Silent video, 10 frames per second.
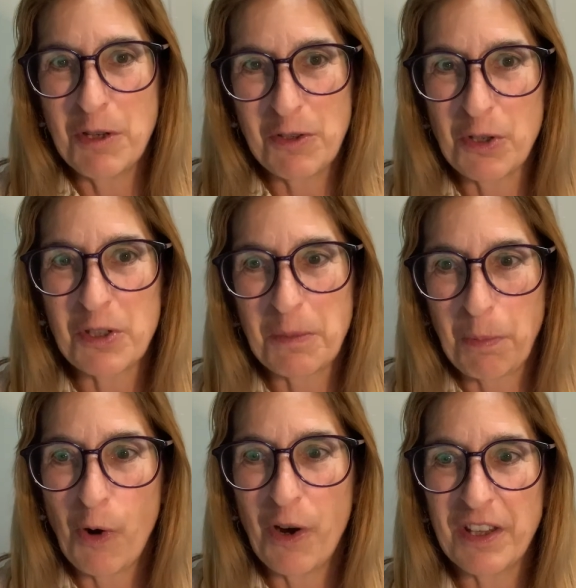mutual
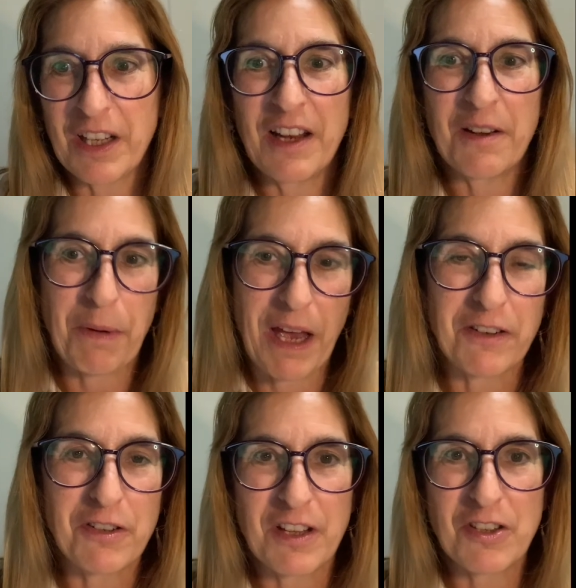support, the kind of
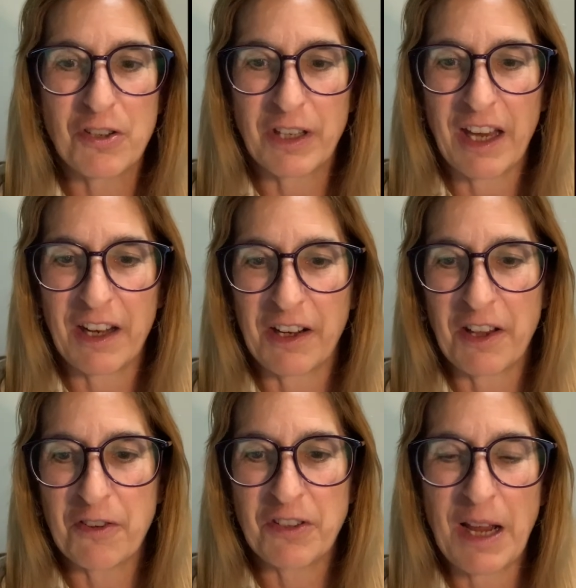banter that you get on
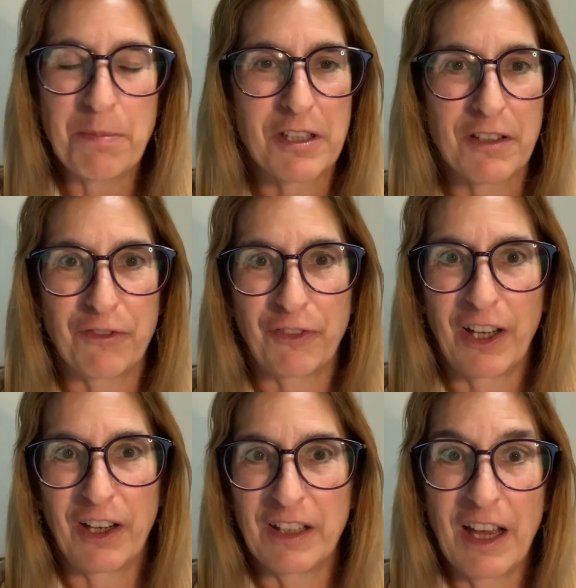other types of
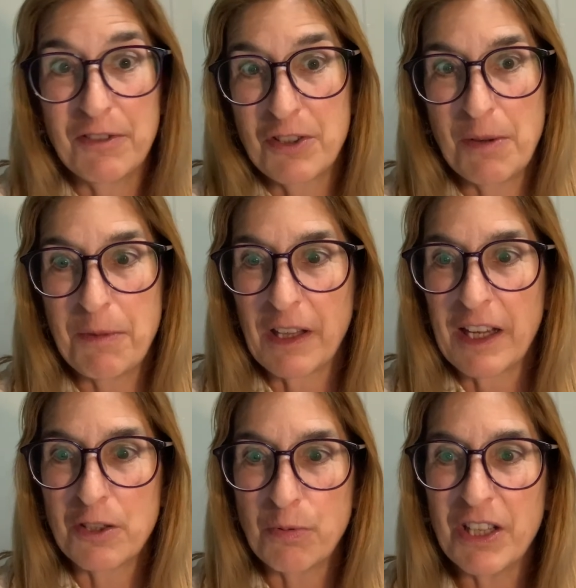live streaming
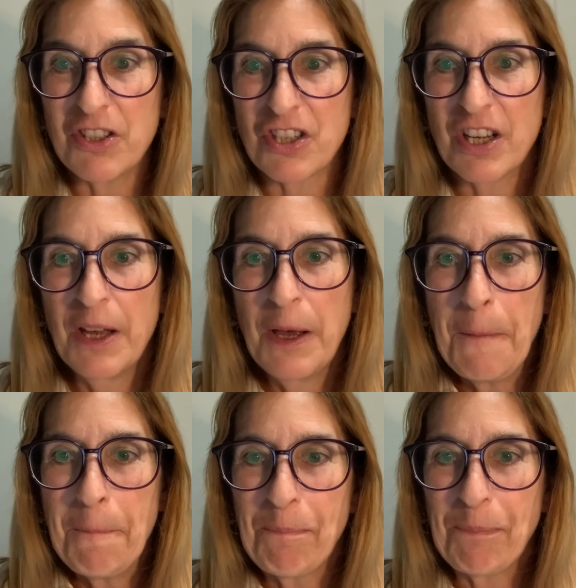like Twitch.
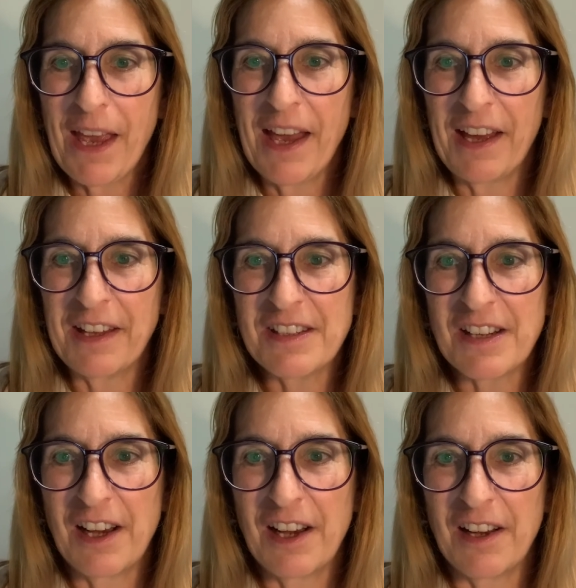And
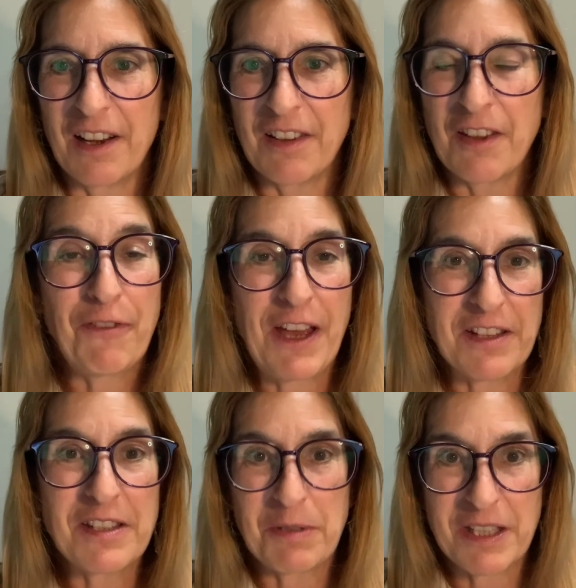the
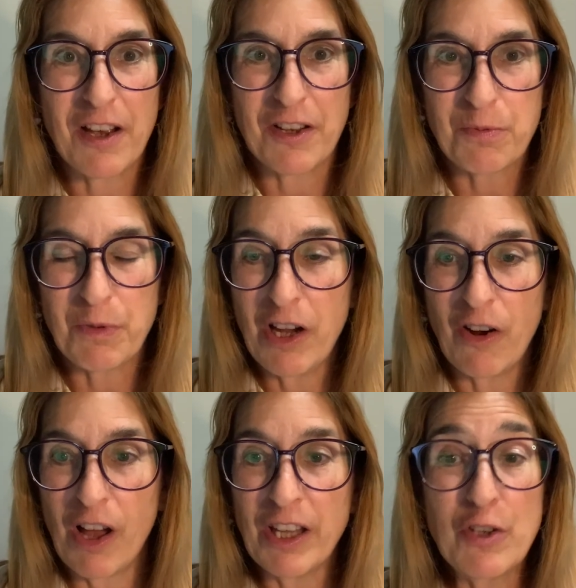fans themselves, we
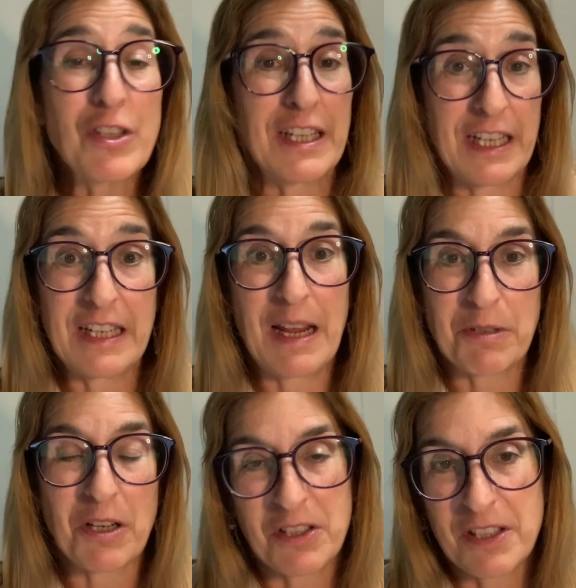are all using
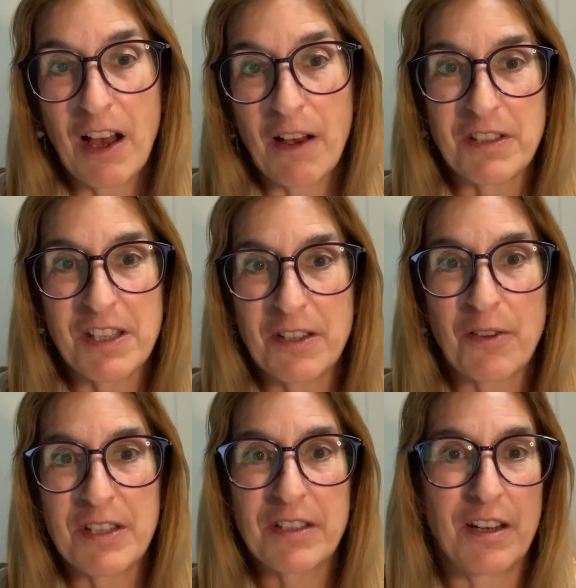nicknames ourselves, and so
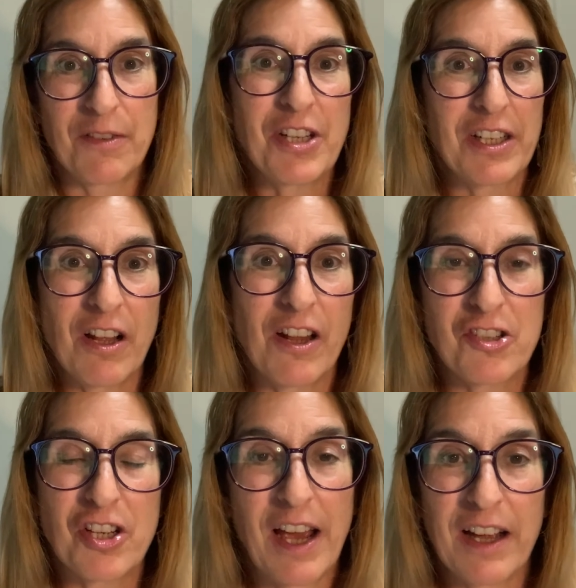this kind of
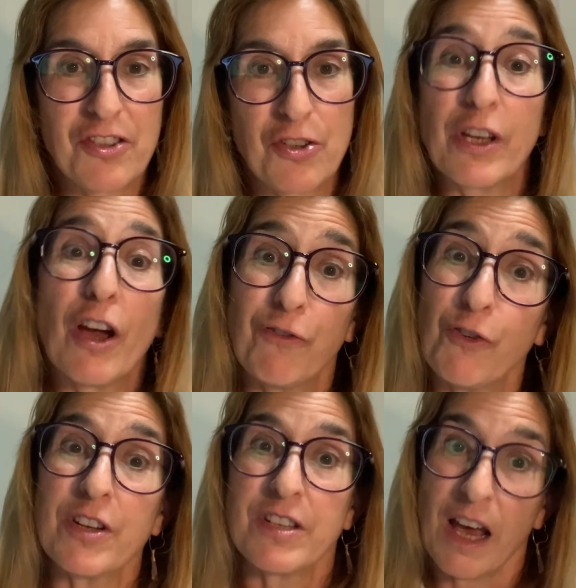technology actually
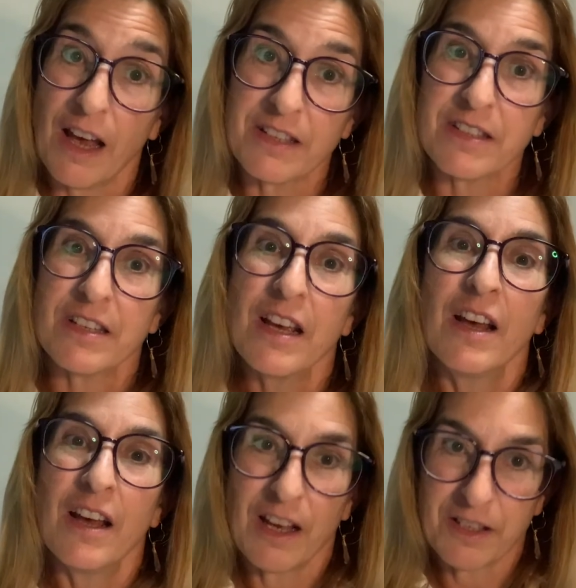affords us
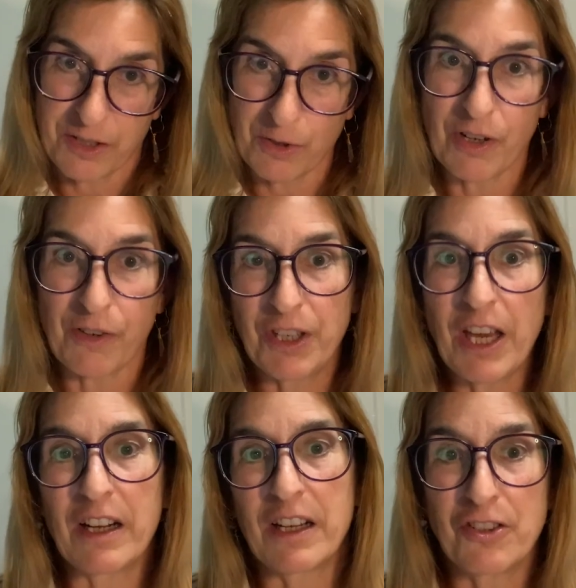a sort of
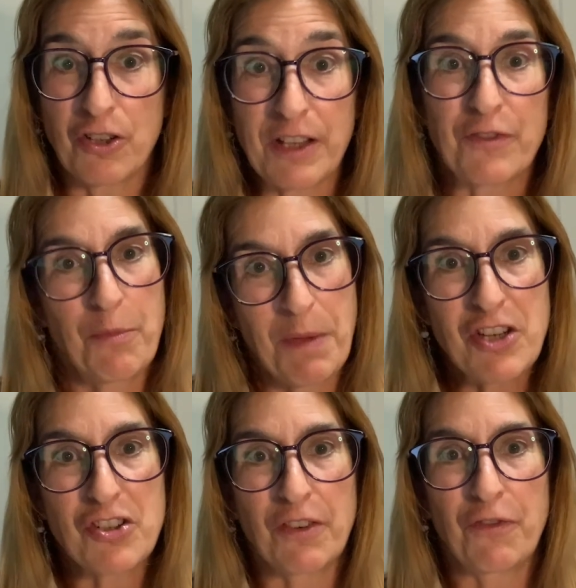Kyara-ka
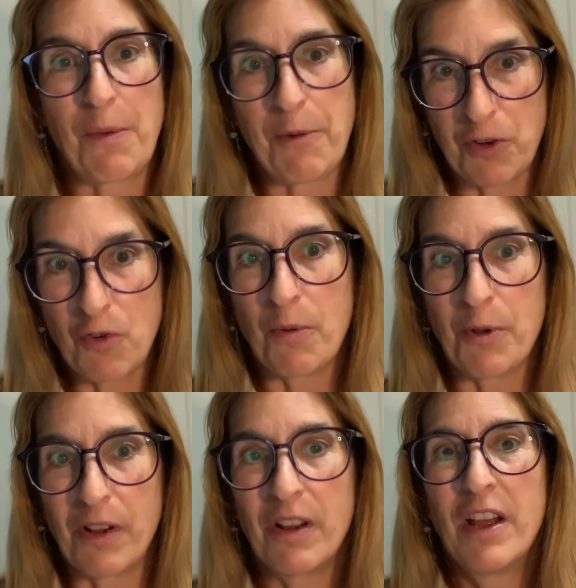transformation from our
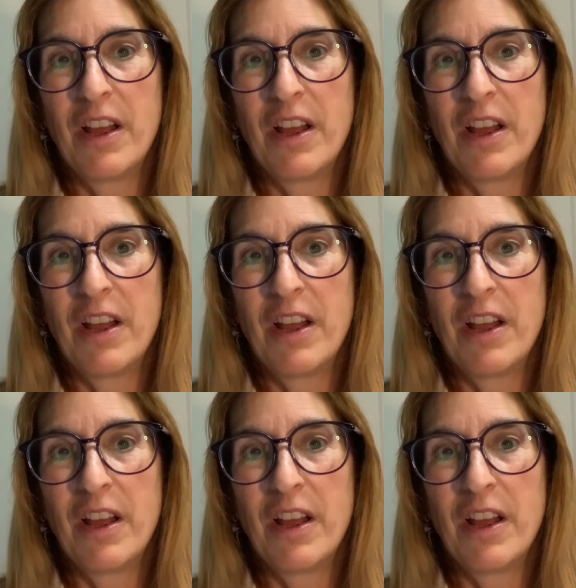normal